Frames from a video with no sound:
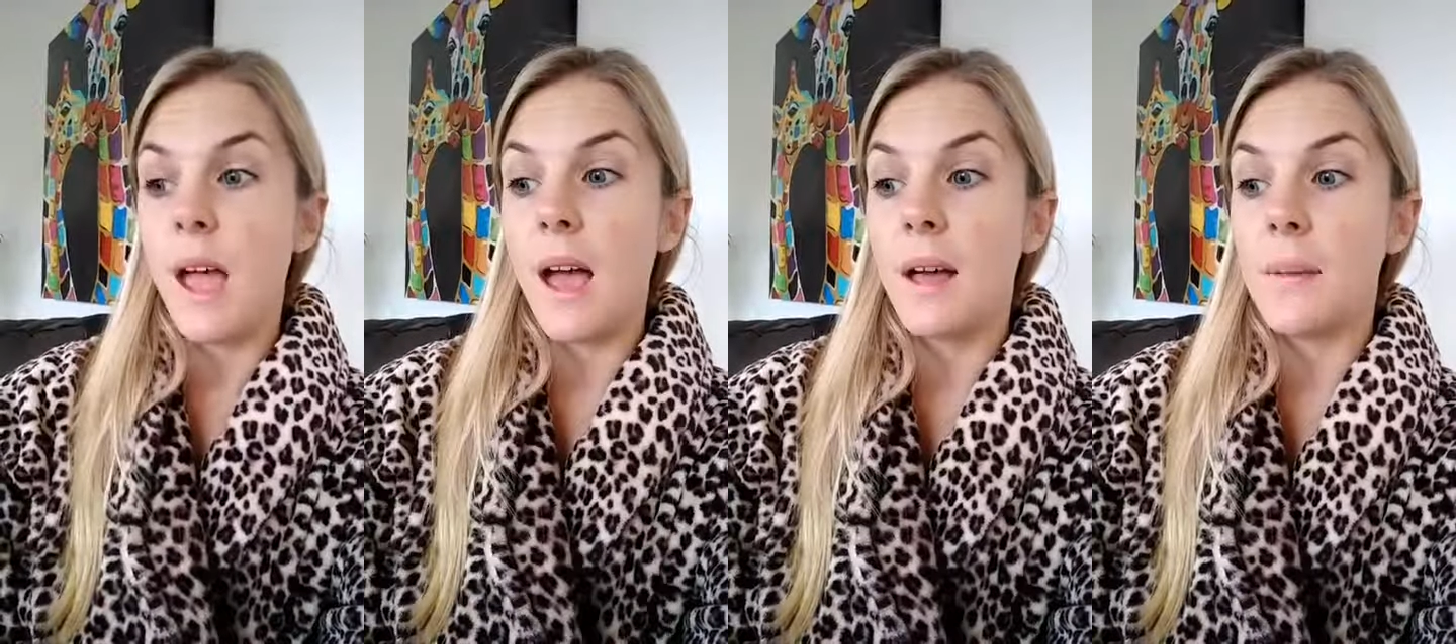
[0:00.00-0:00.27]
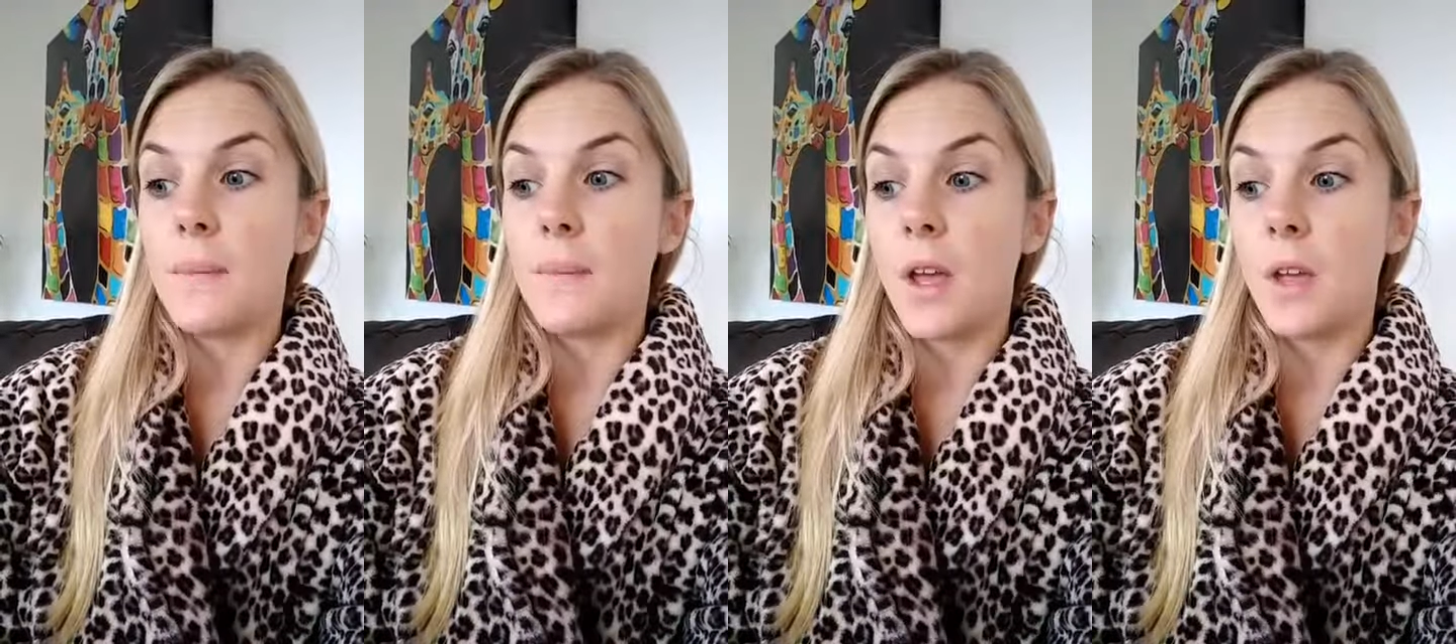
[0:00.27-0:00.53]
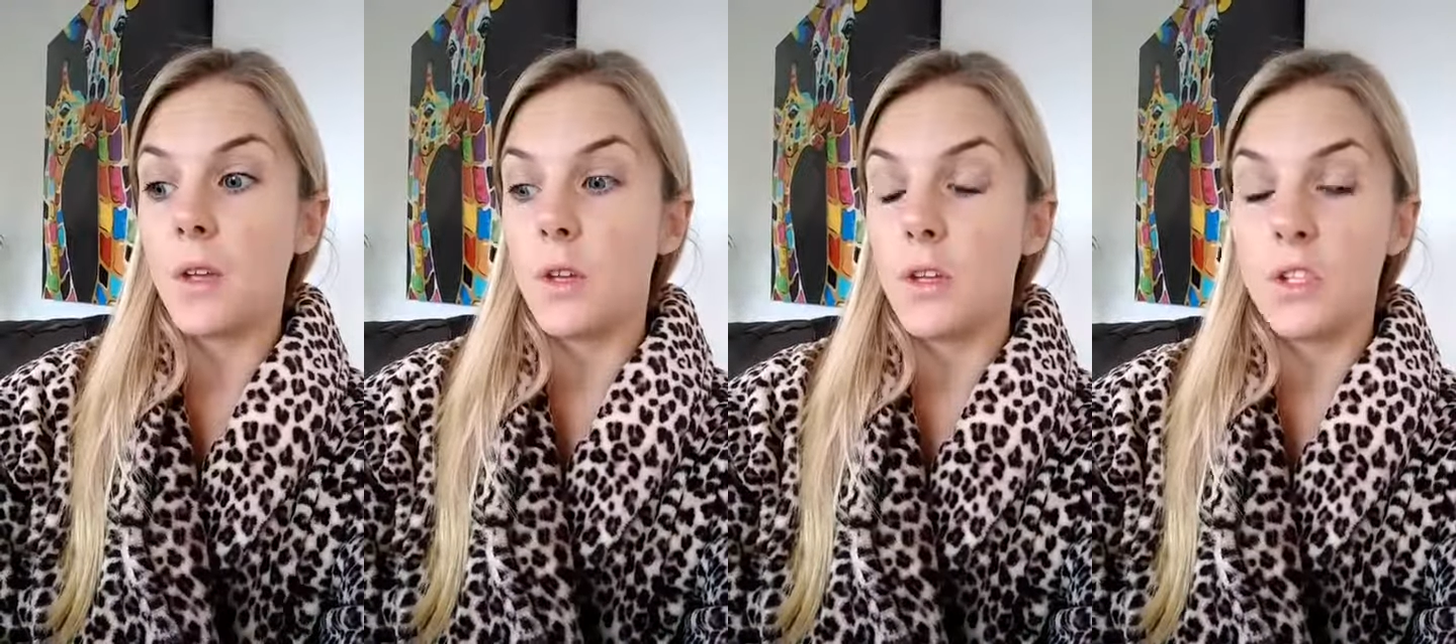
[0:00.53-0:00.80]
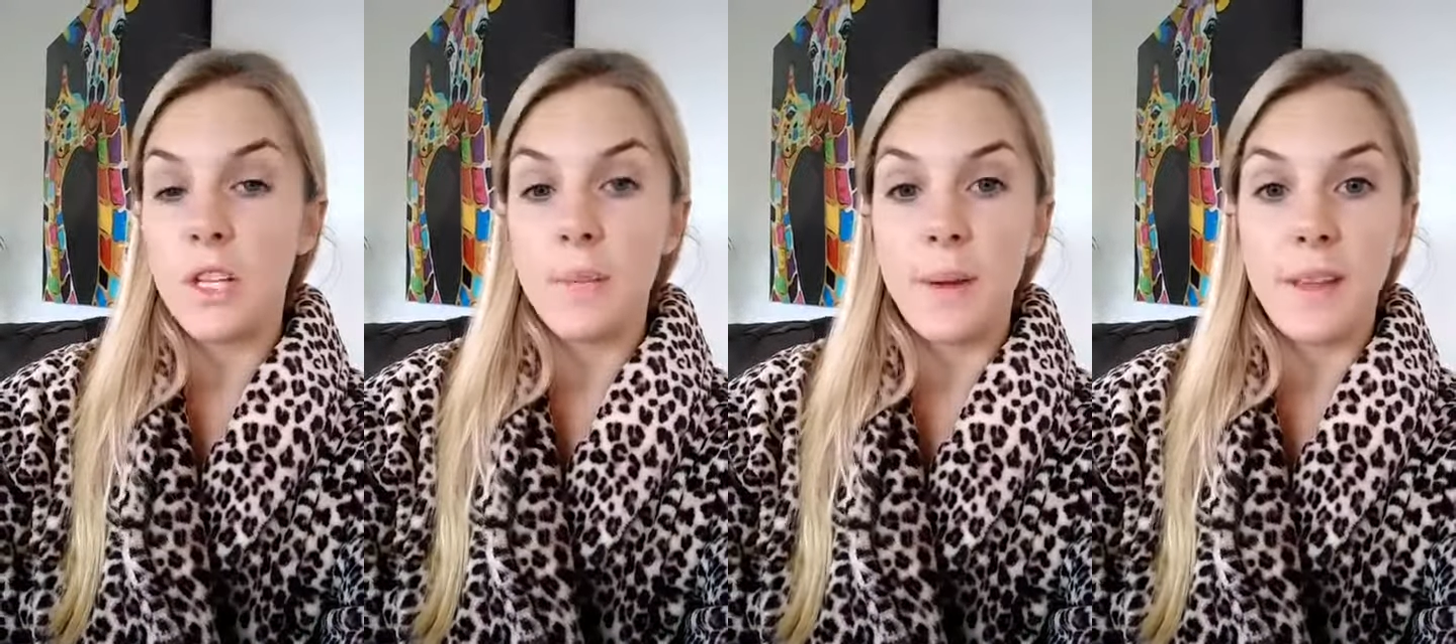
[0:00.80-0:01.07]
um,
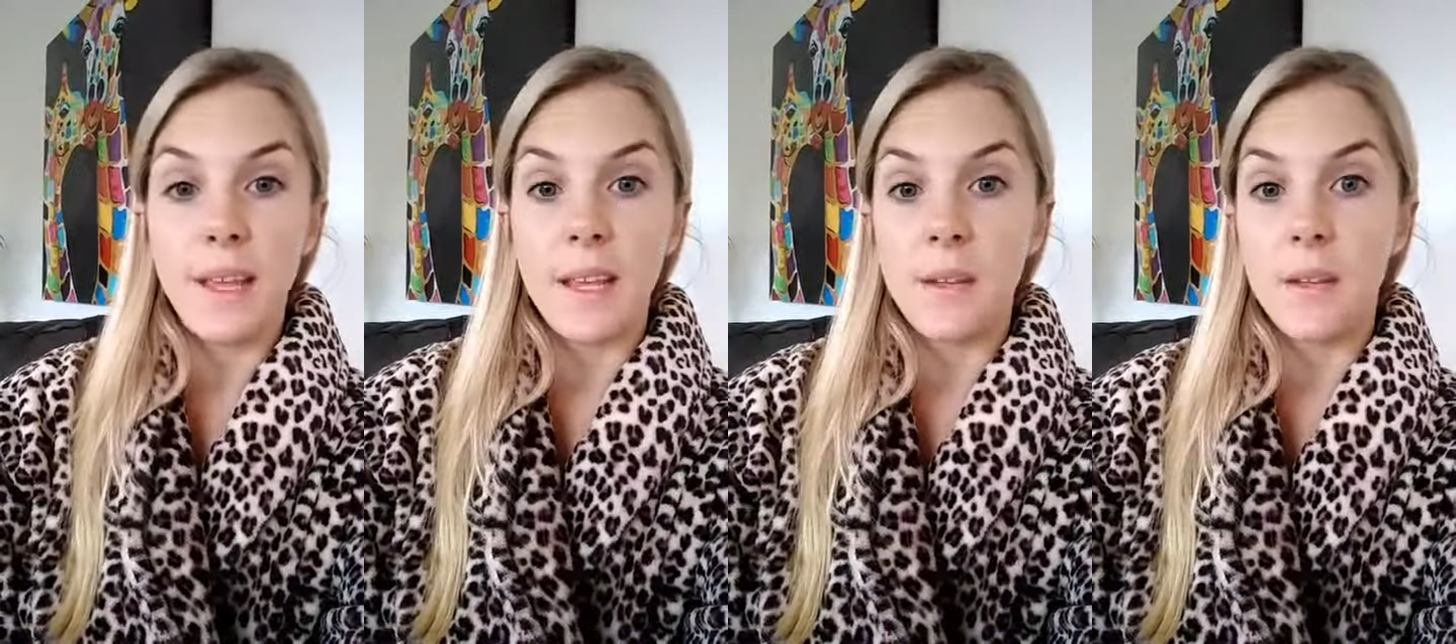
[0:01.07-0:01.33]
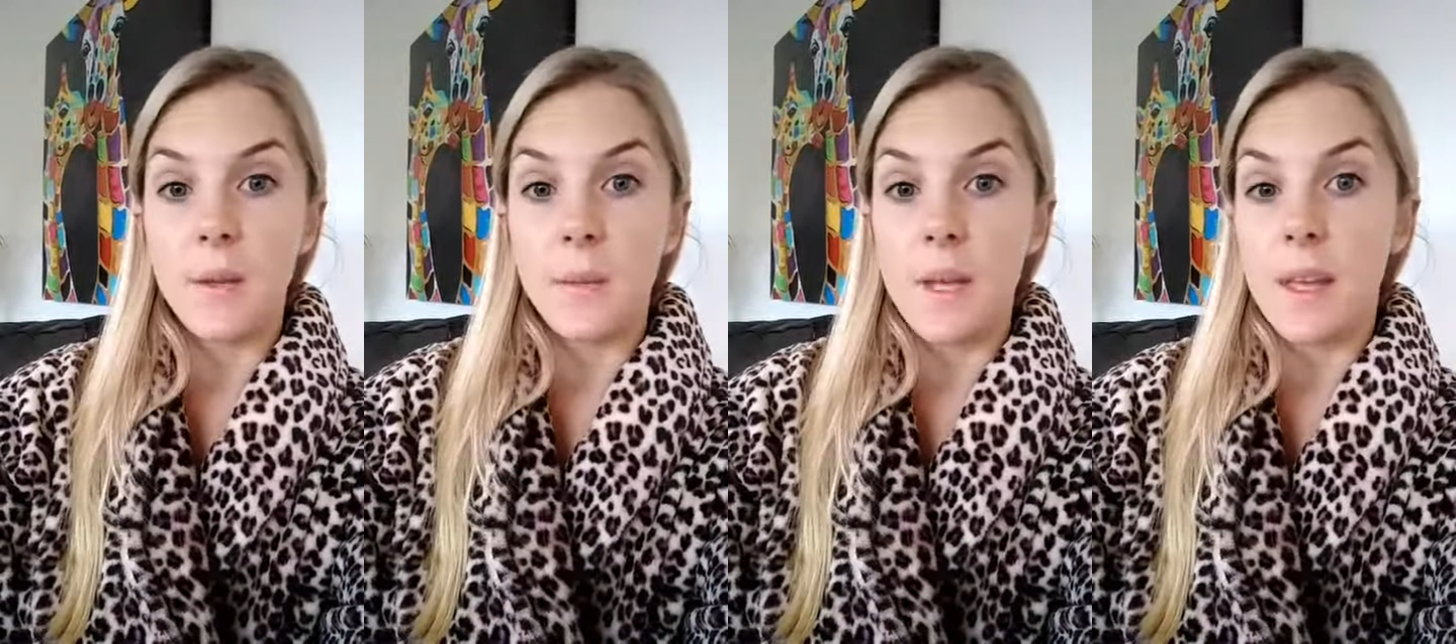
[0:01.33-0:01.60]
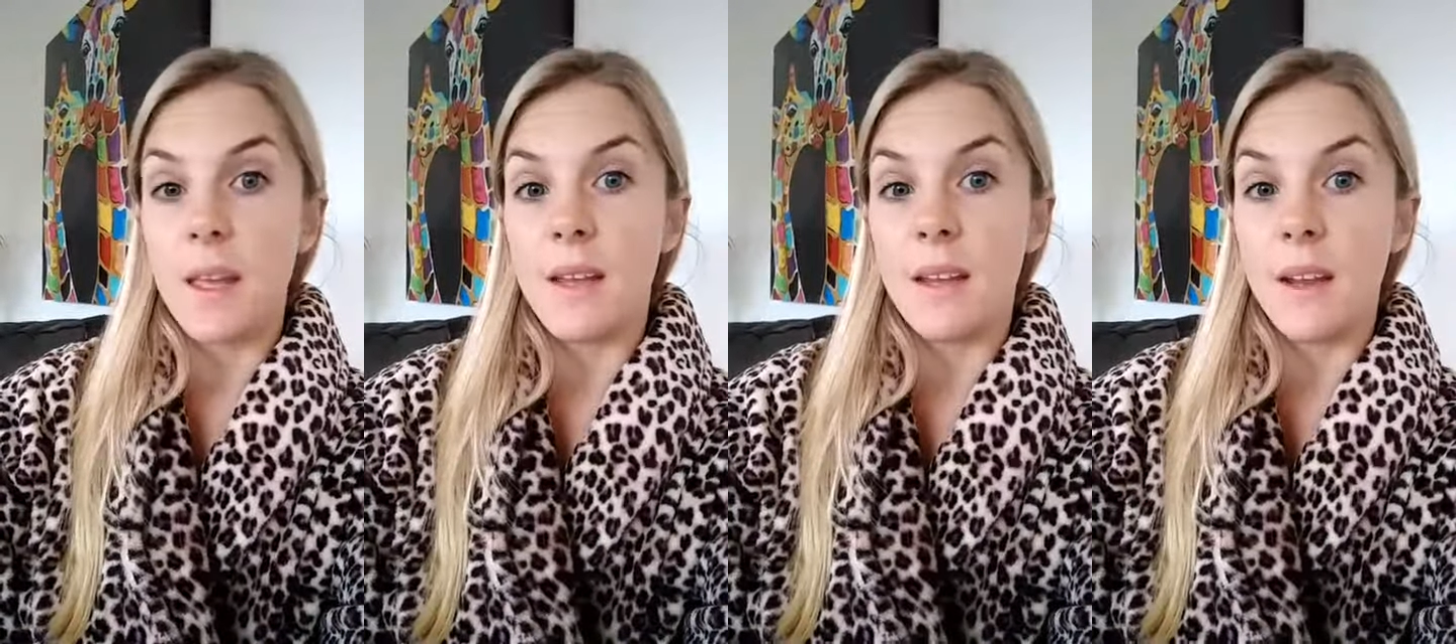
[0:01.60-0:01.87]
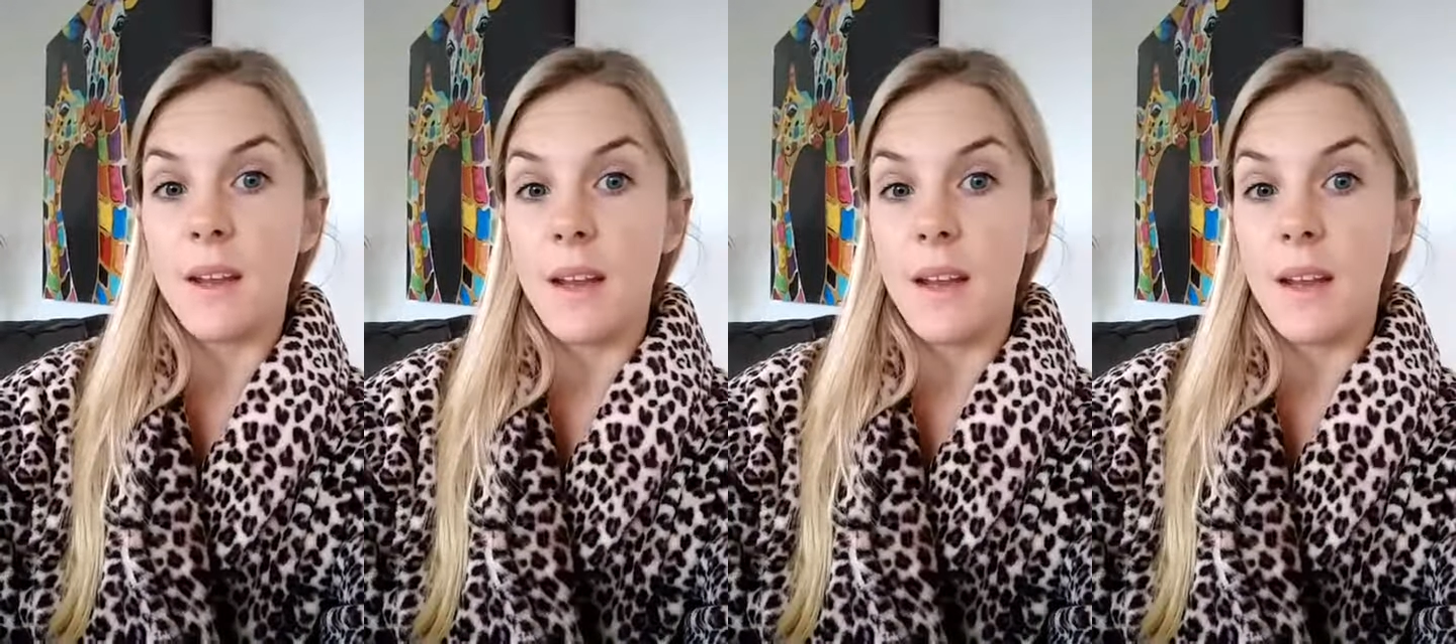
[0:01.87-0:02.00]
usually by the end of the weekend,